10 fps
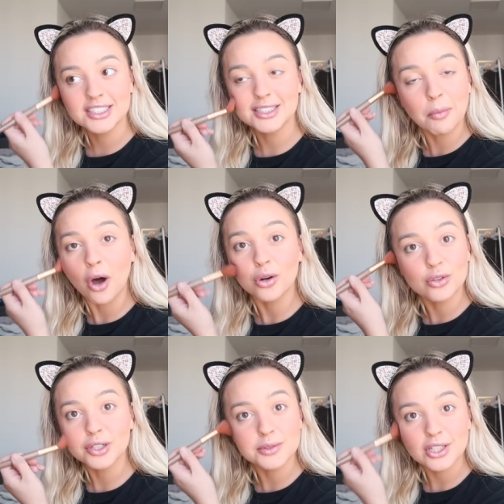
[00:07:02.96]
in small
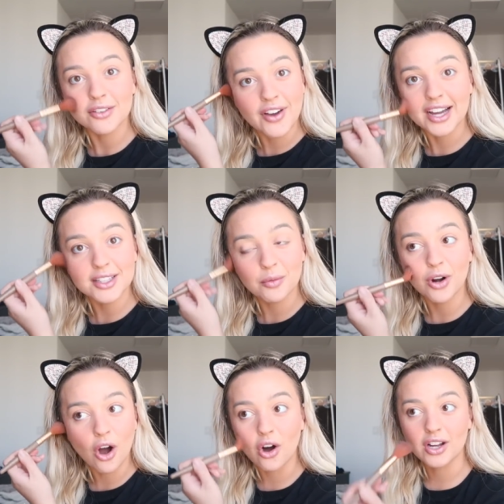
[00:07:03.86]
groups, so the fact that
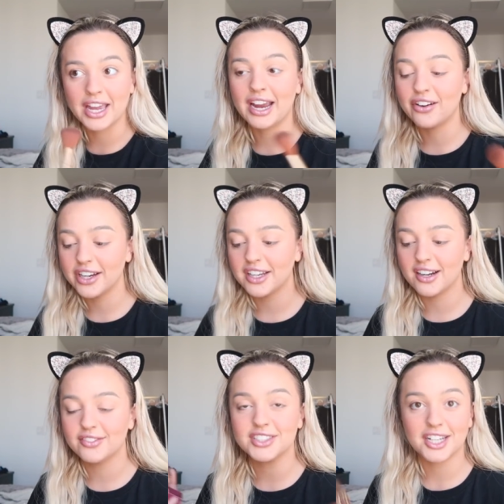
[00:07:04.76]
we're all caring
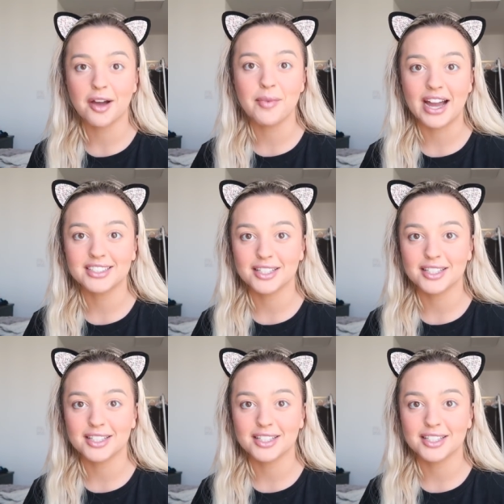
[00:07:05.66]
enough to come back